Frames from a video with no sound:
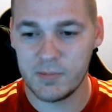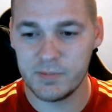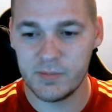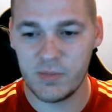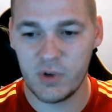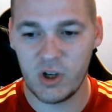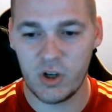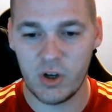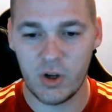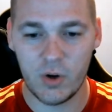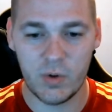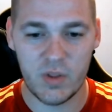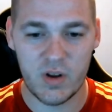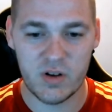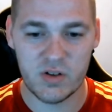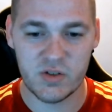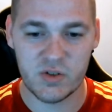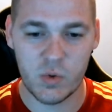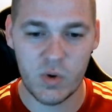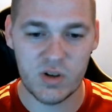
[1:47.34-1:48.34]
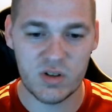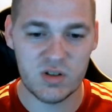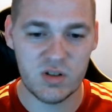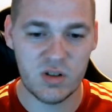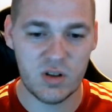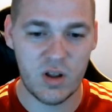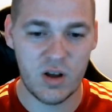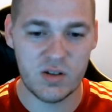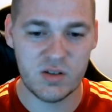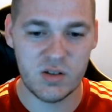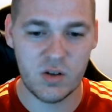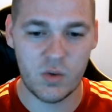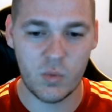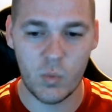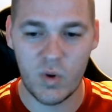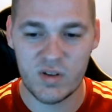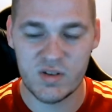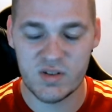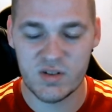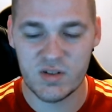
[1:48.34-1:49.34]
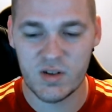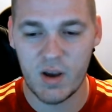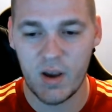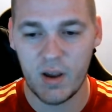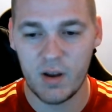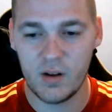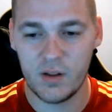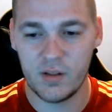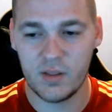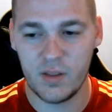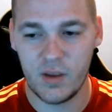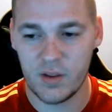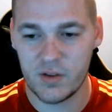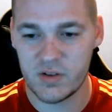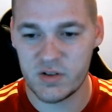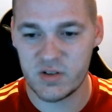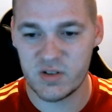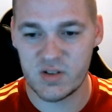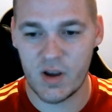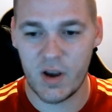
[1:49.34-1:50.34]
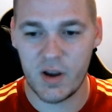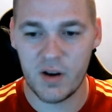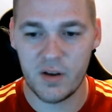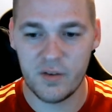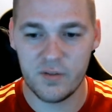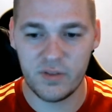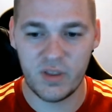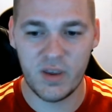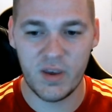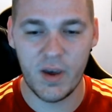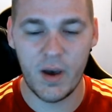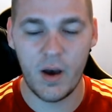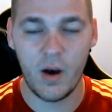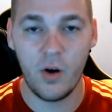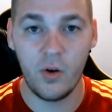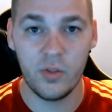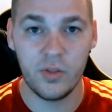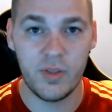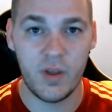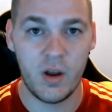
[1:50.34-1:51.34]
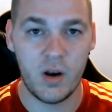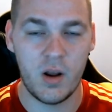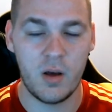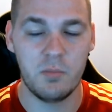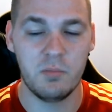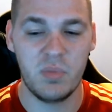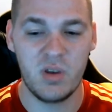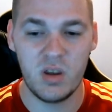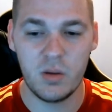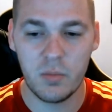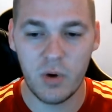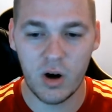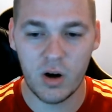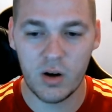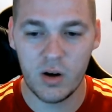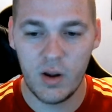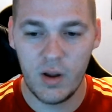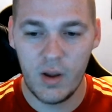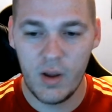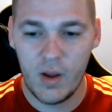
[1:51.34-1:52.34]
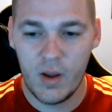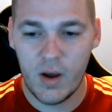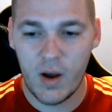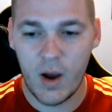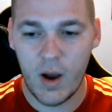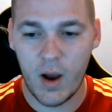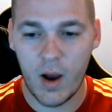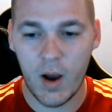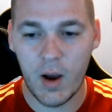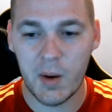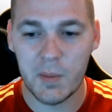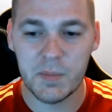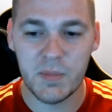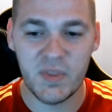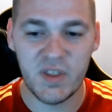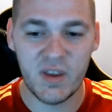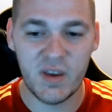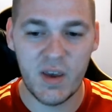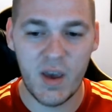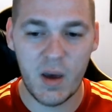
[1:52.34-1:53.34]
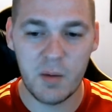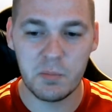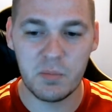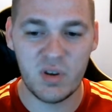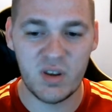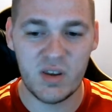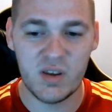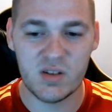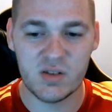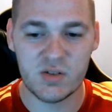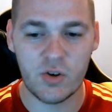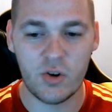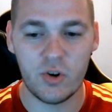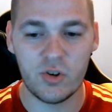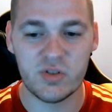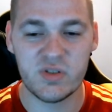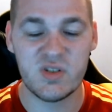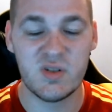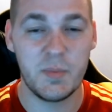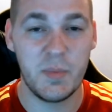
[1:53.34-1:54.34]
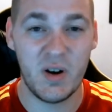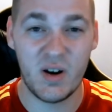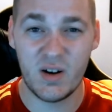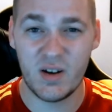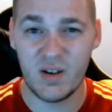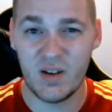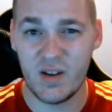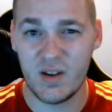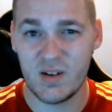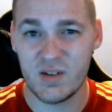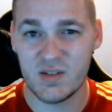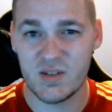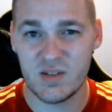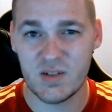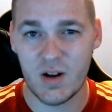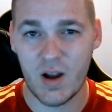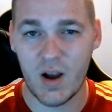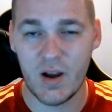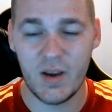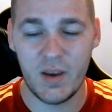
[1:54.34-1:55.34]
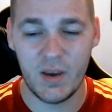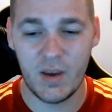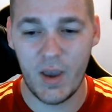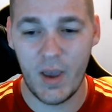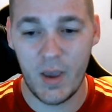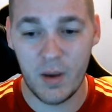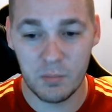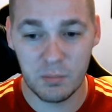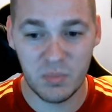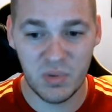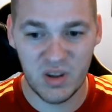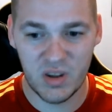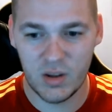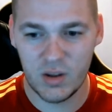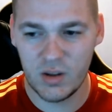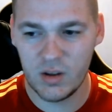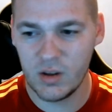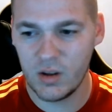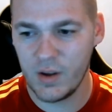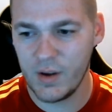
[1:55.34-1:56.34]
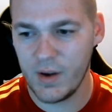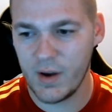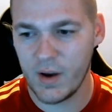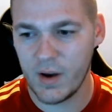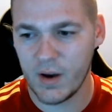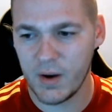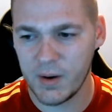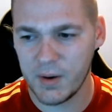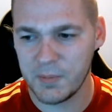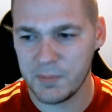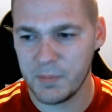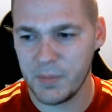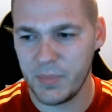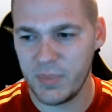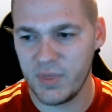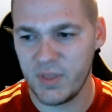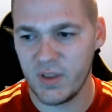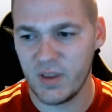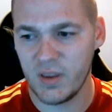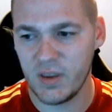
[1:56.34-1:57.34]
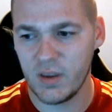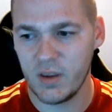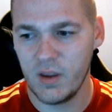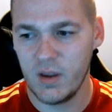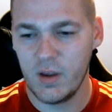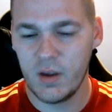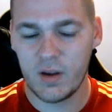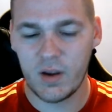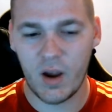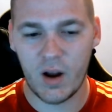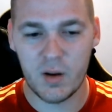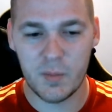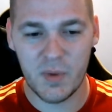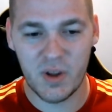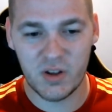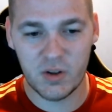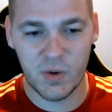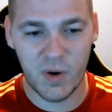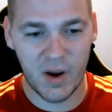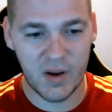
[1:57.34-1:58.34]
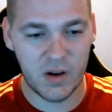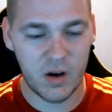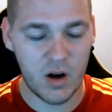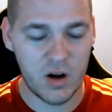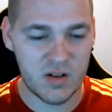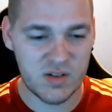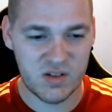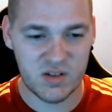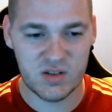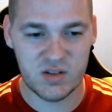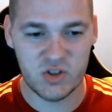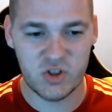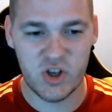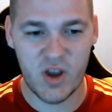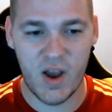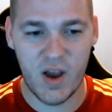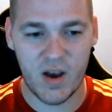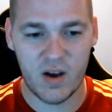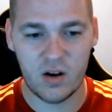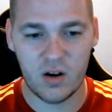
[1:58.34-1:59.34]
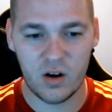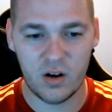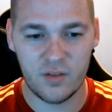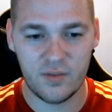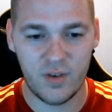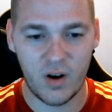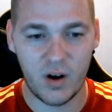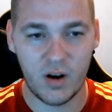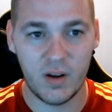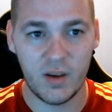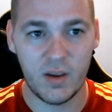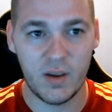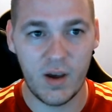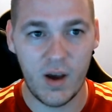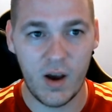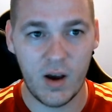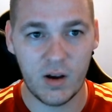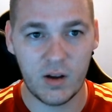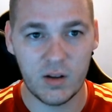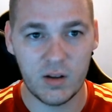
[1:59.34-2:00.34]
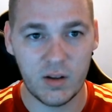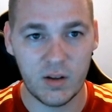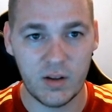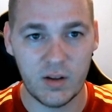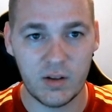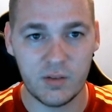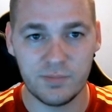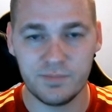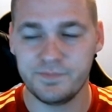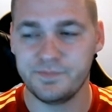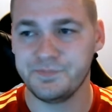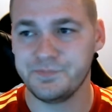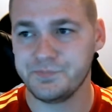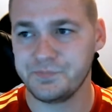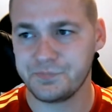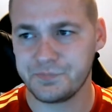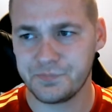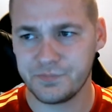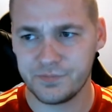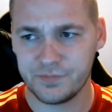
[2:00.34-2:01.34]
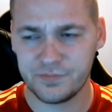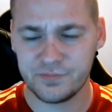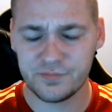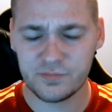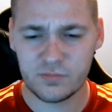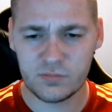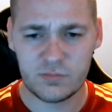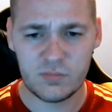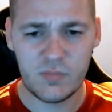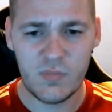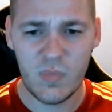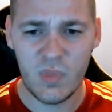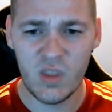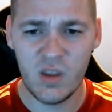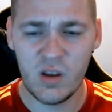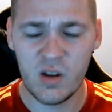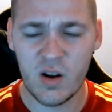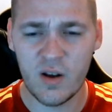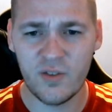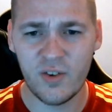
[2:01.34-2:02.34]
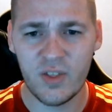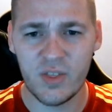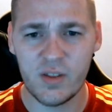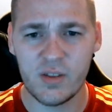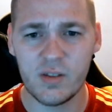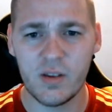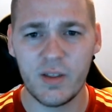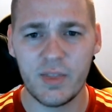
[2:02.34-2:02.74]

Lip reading: You know, there's quick slots on one side and the other side of the health and MP bar. The MP is called Spirit, and it's not MP. The kind of menu icons in the chat are very clean and everything like